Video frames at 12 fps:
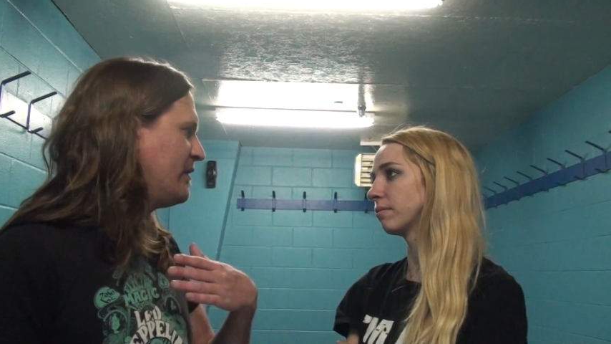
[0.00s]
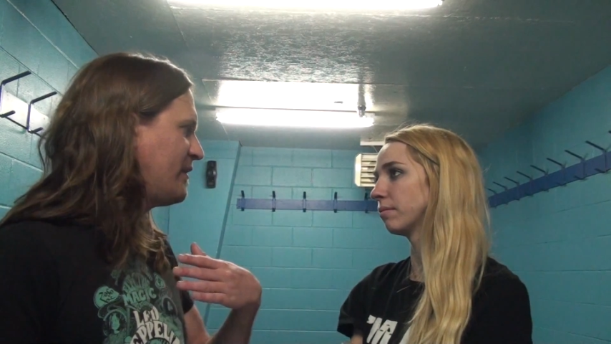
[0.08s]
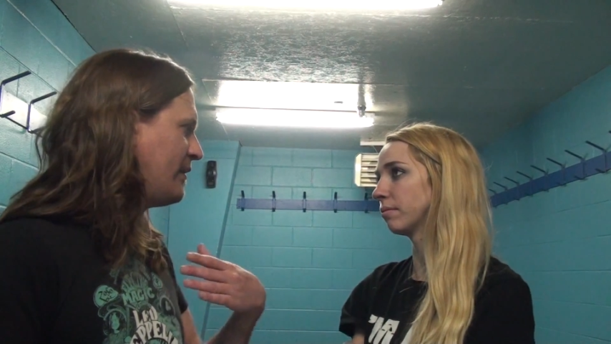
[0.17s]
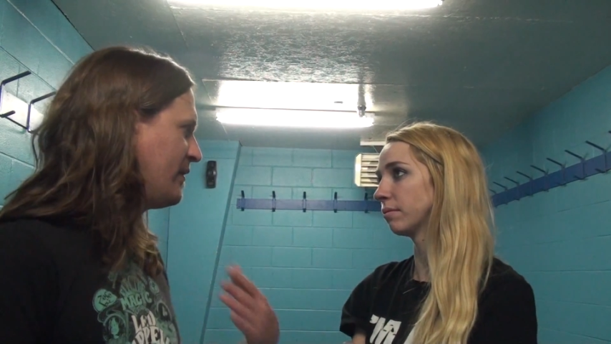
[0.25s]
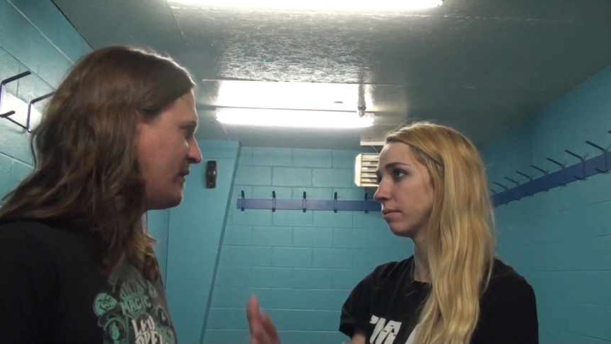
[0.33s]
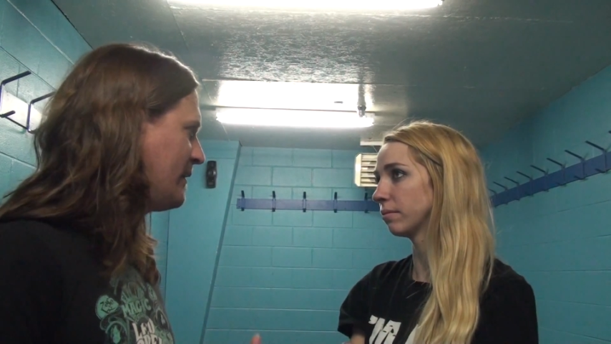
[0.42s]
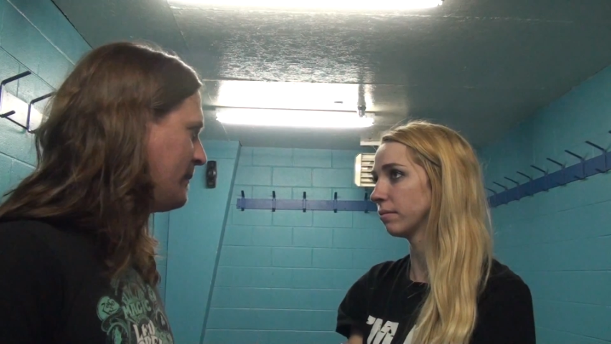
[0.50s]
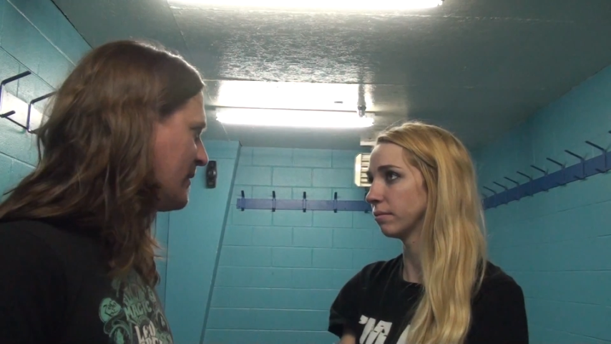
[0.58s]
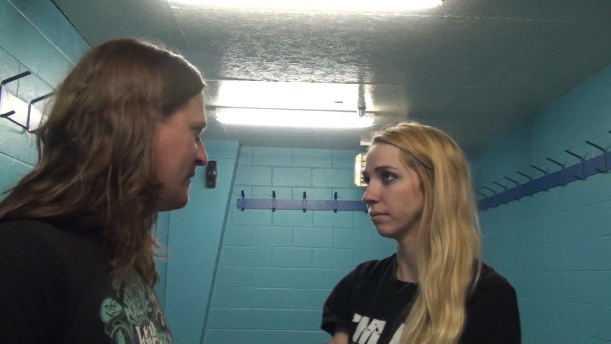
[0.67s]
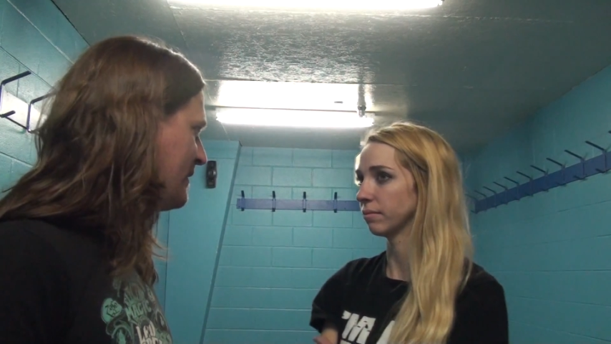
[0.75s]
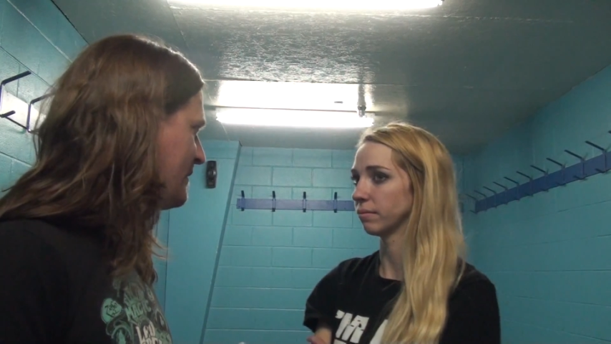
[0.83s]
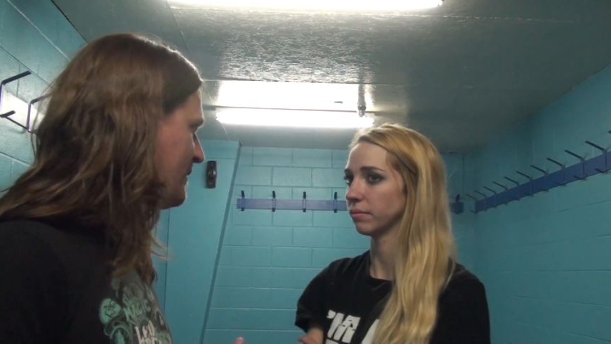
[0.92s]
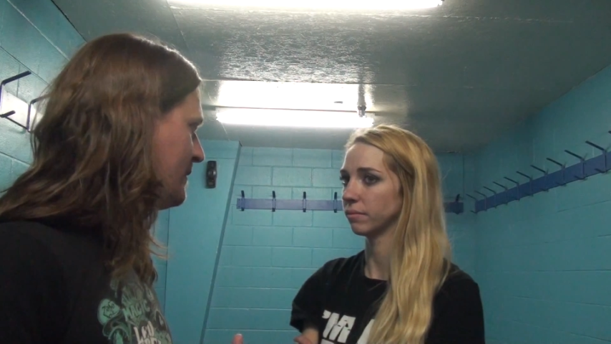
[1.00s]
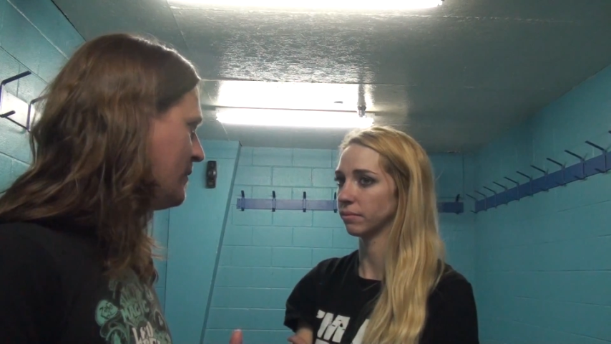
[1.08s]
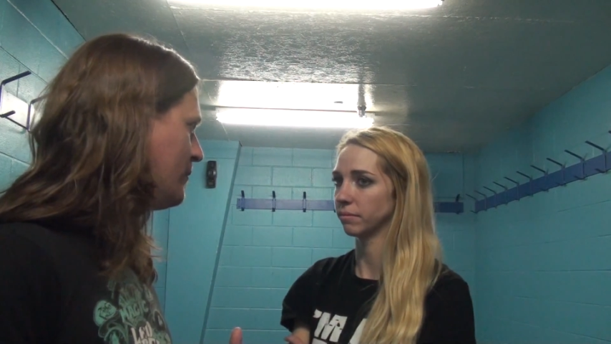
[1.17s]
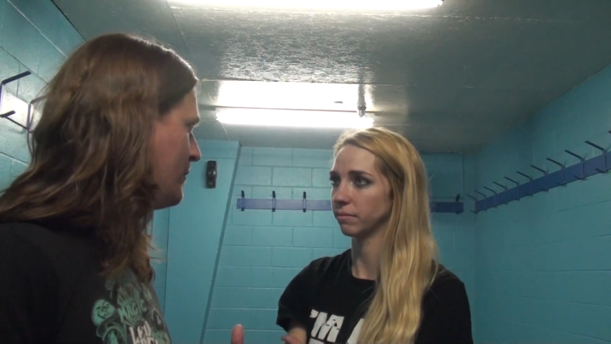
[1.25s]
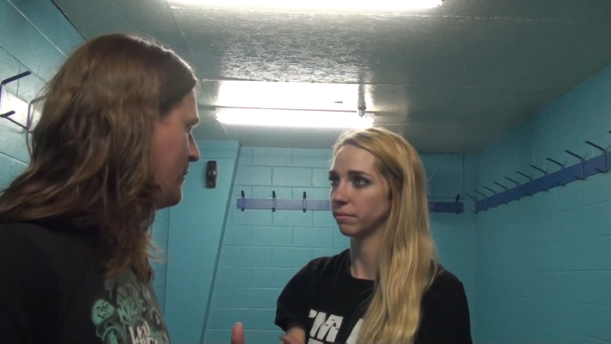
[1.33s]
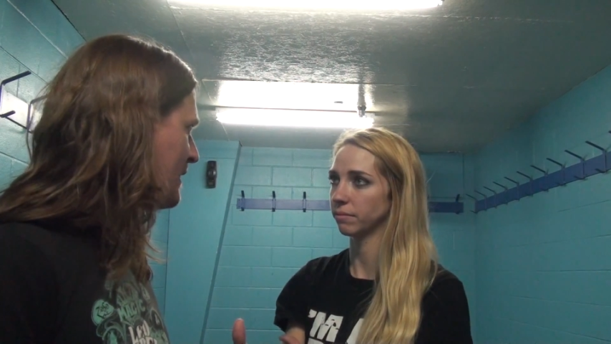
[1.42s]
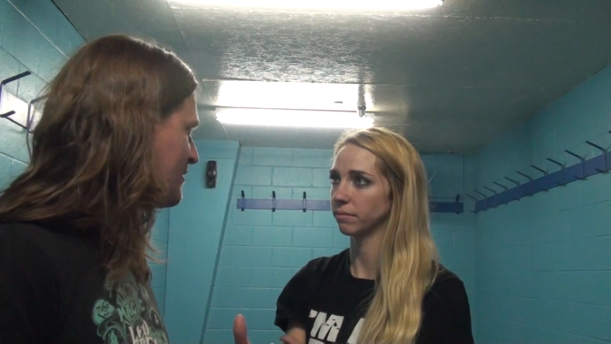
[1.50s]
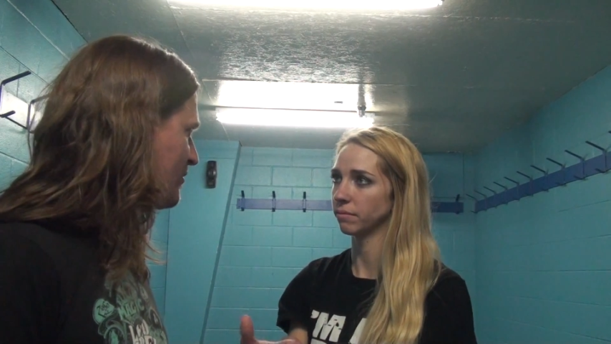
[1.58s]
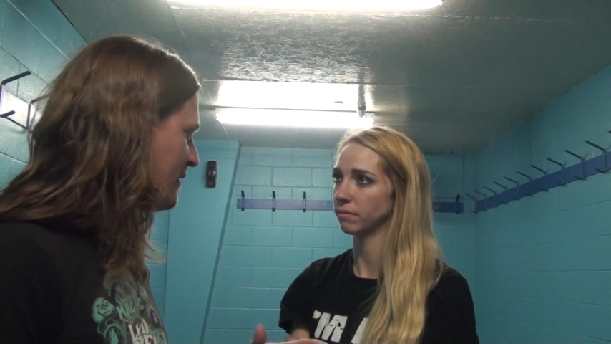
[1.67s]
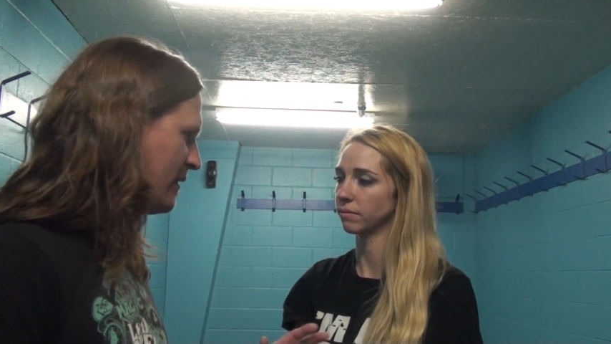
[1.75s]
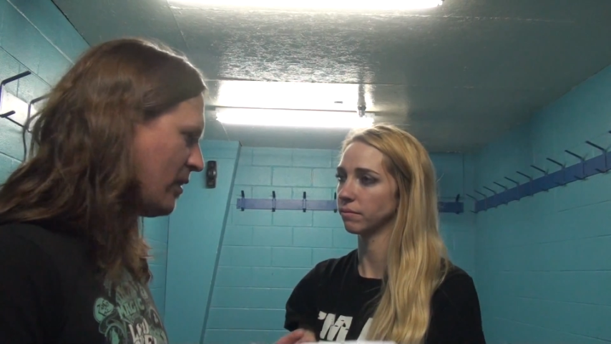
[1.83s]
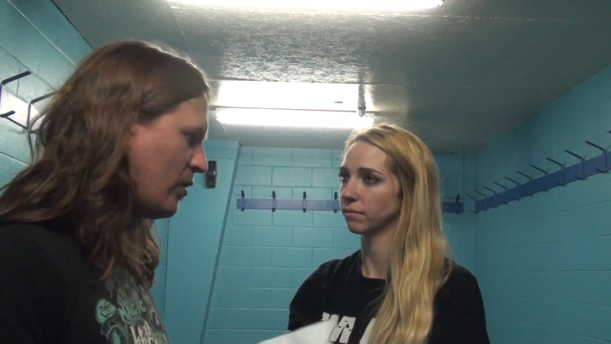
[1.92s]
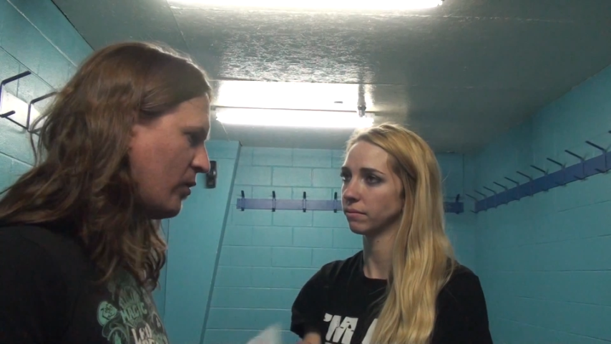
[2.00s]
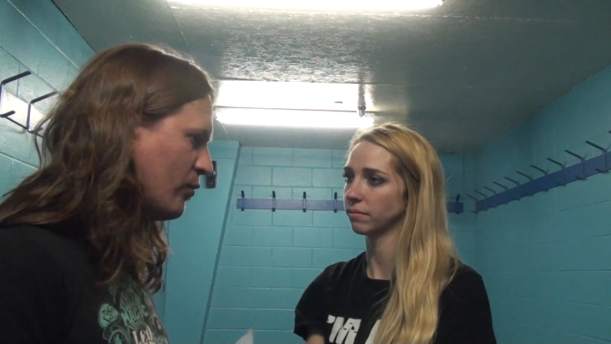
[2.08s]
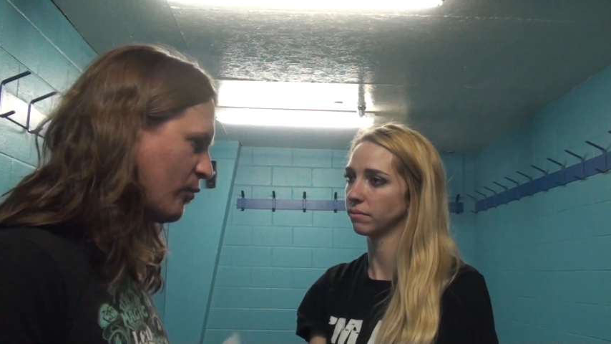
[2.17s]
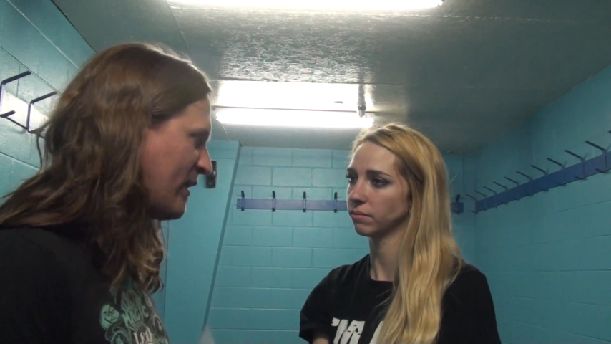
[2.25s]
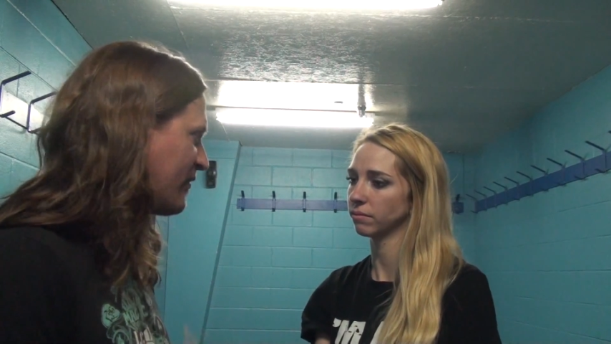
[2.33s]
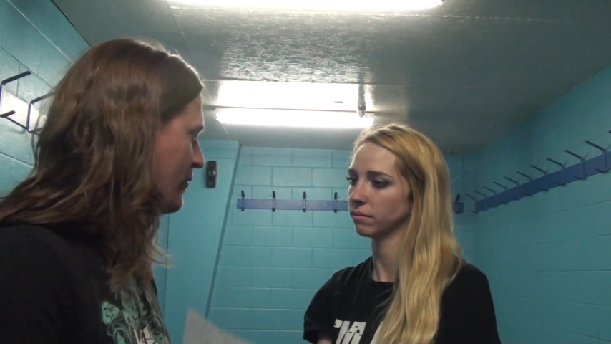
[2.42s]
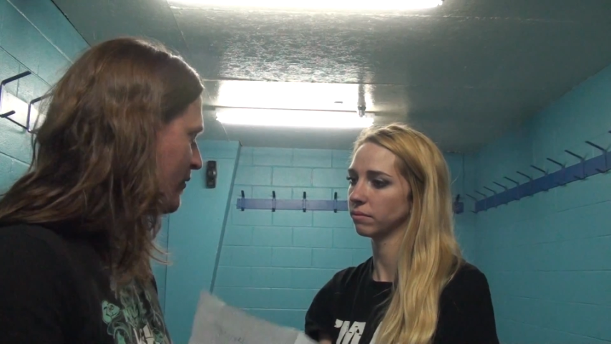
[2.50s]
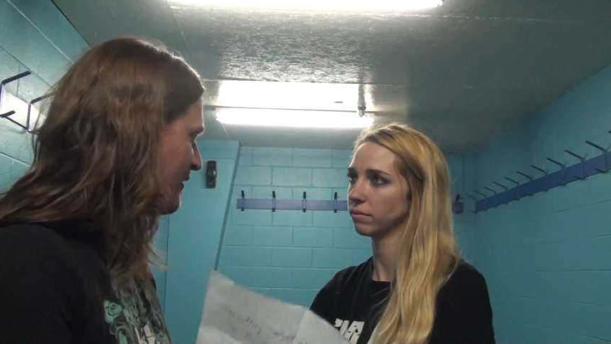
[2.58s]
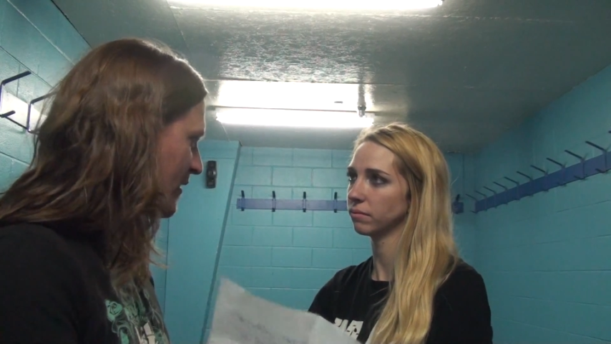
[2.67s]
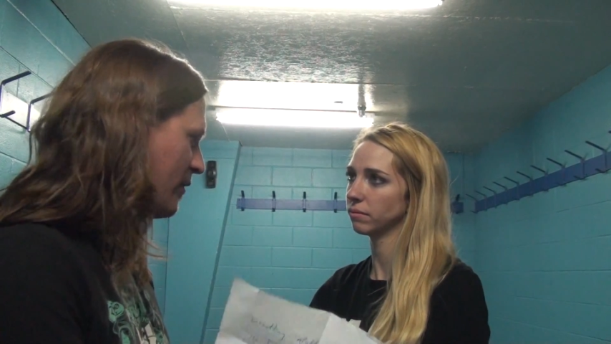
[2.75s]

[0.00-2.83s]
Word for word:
Speaker 1: seriously because it's, you know, actually all wrestlers that